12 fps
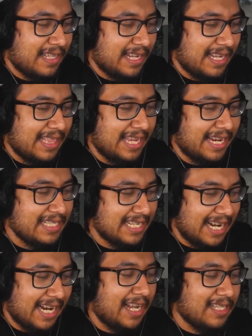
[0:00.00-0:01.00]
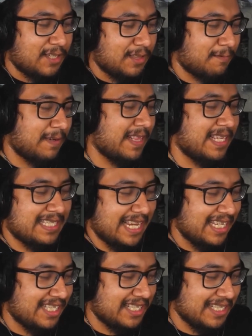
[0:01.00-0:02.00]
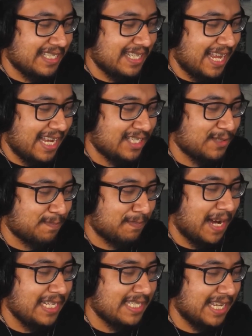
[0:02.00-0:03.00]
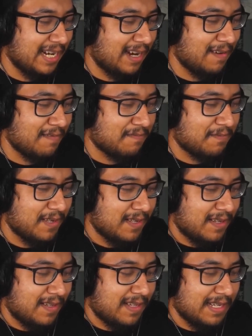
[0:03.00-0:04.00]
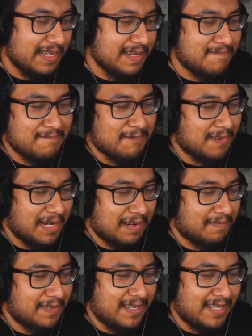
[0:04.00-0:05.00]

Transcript: like I said, I got to the realization slash mindset of whatever.